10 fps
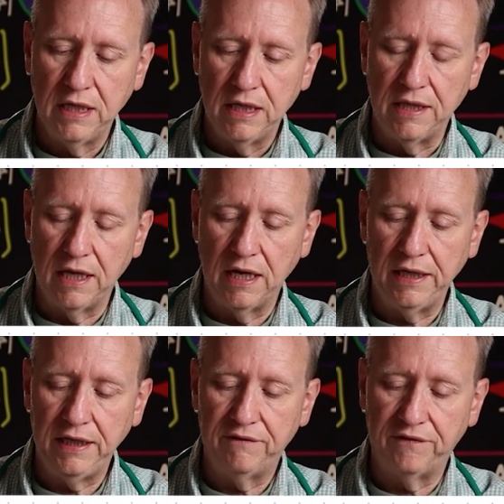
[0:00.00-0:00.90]
Then I
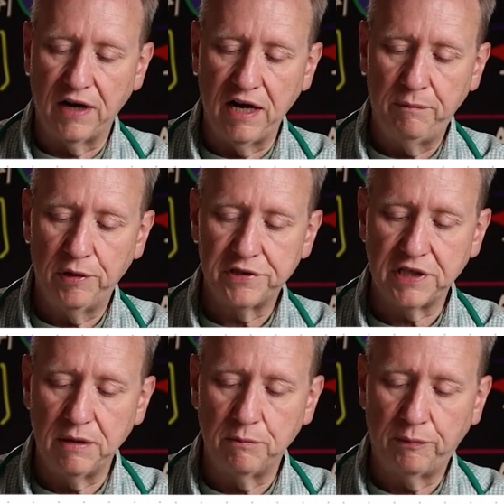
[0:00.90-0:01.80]
need
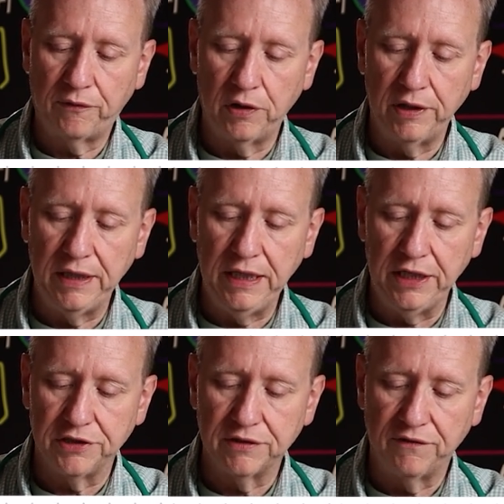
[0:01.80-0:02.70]
5% for
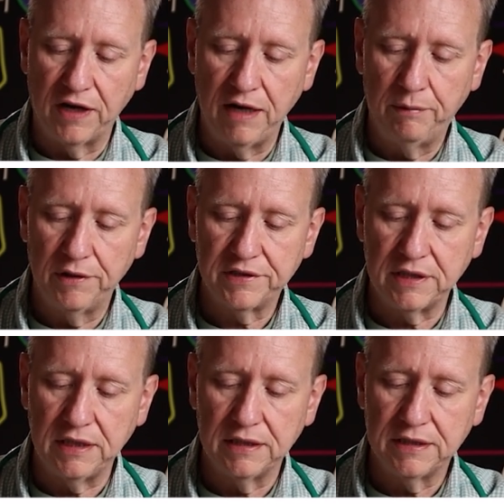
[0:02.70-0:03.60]
each.
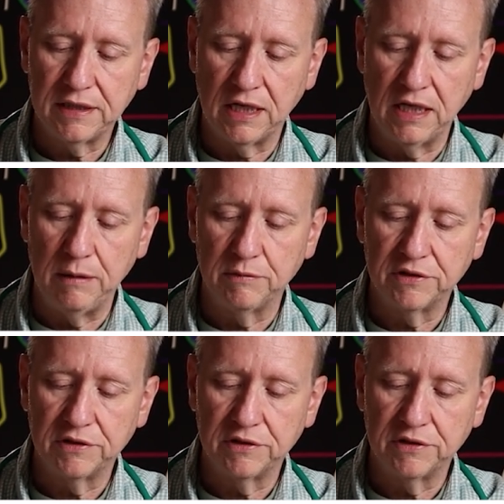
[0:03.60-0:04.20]
5% times